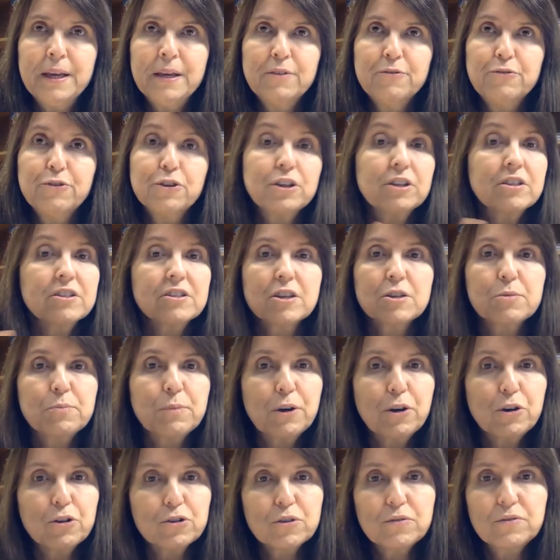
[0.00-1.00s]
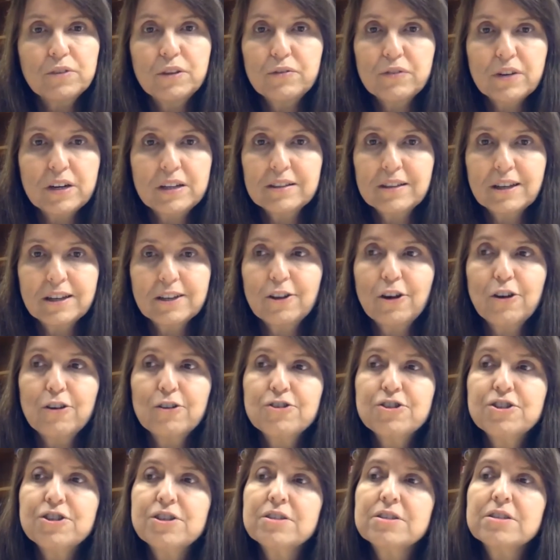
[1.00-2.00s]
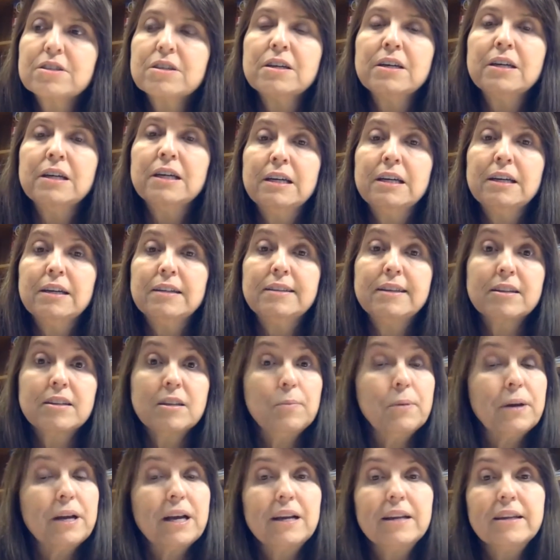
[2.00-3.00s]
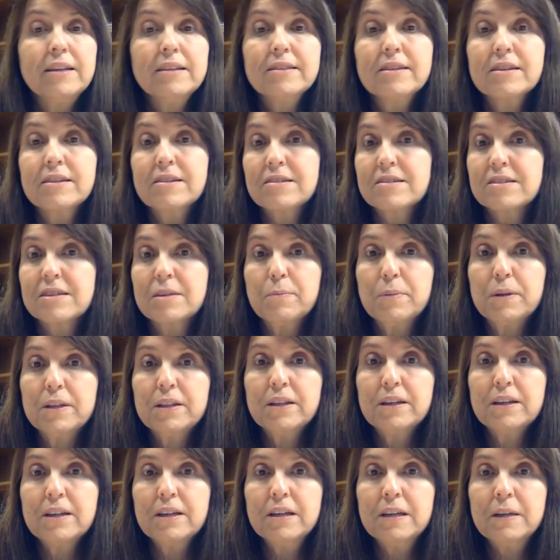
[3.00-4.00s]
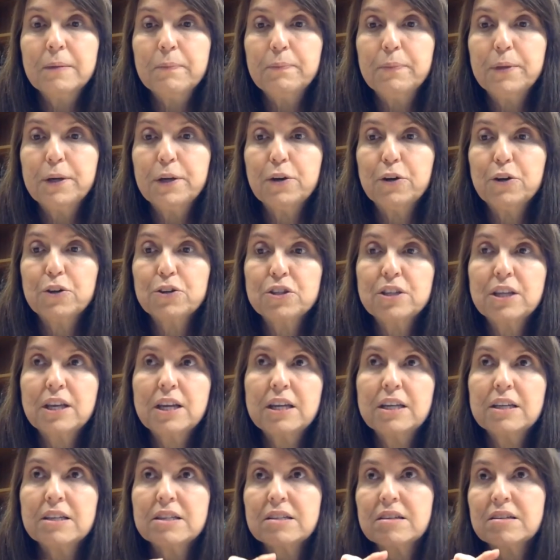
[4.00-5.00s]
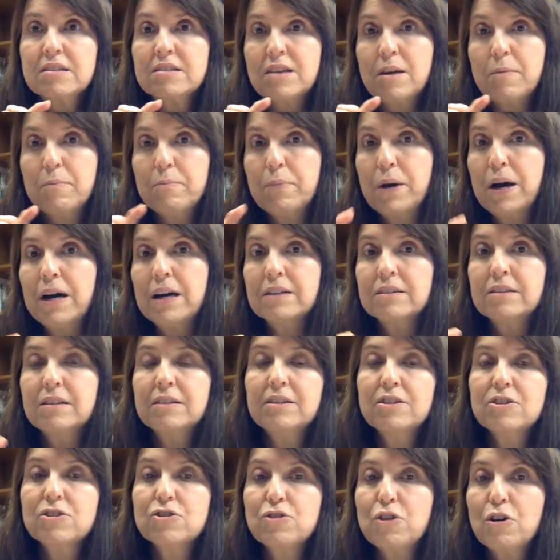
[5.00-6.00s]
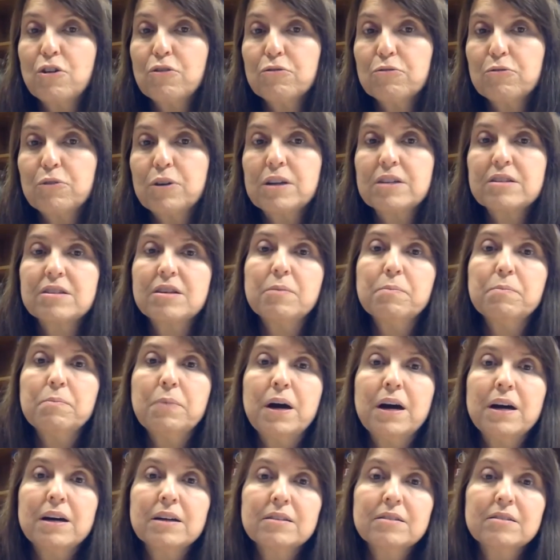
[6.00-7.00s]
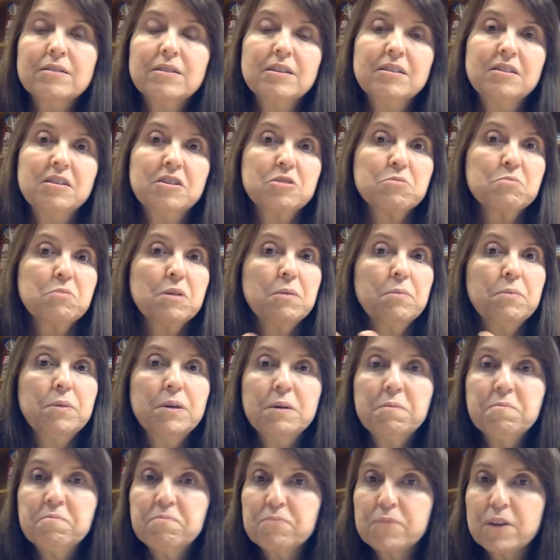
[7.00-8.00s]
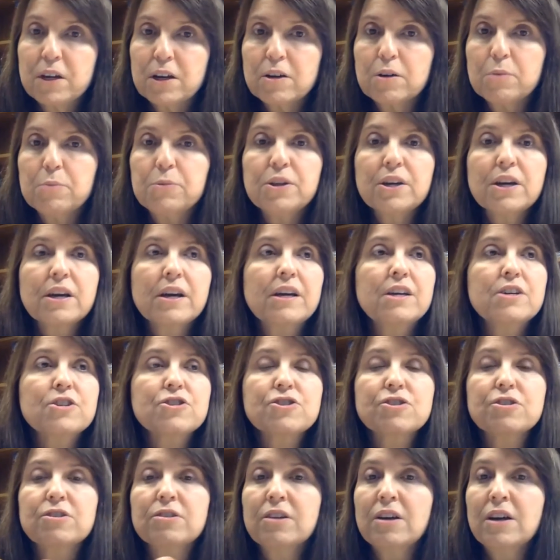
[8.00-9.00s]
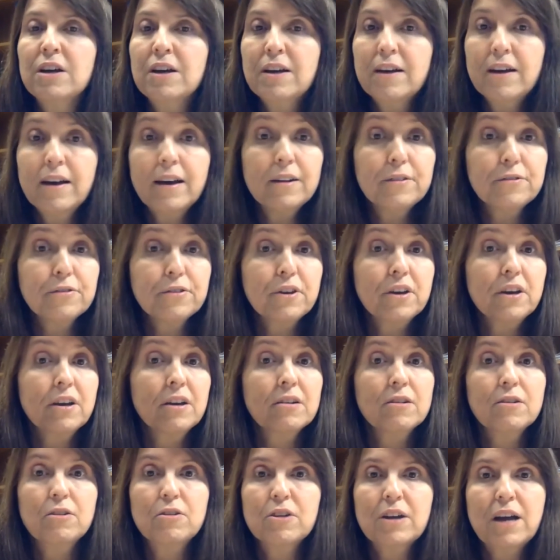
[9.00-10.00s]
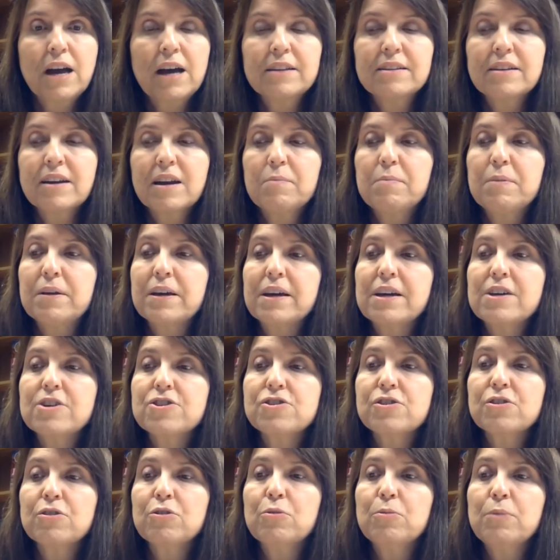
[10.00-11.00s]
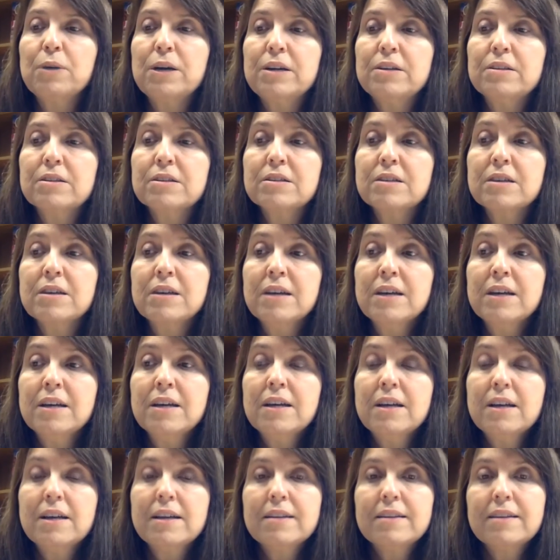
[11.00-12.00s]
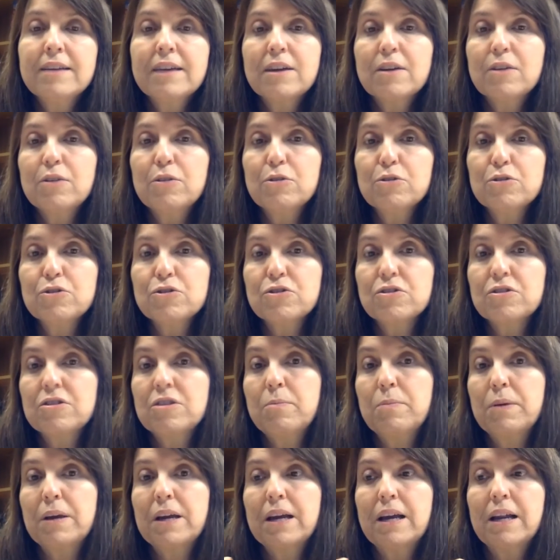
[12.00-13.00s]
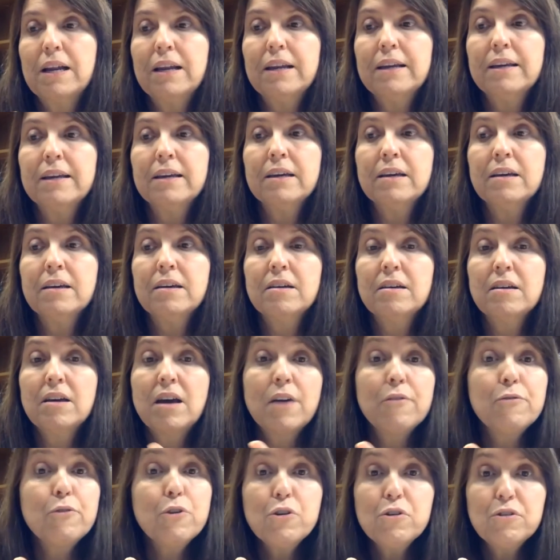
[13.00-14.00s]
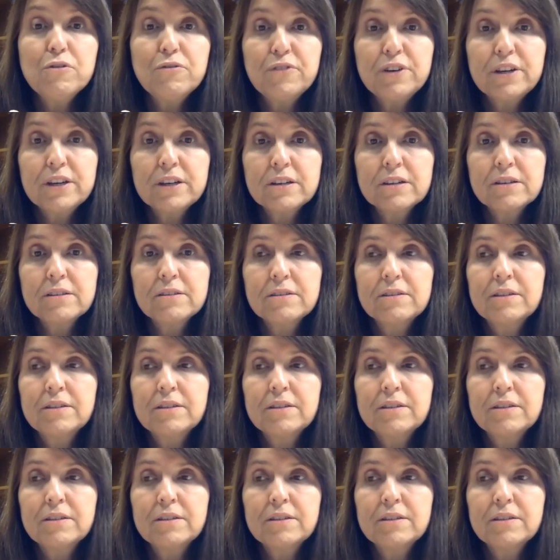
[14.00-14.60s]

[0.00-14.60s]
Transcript: for instance, because of different technologies. They are typically interdisciplinary because there is some part that is software, some part that is maybe telecommunication, healthcare, or other application domains. They are also typically evolving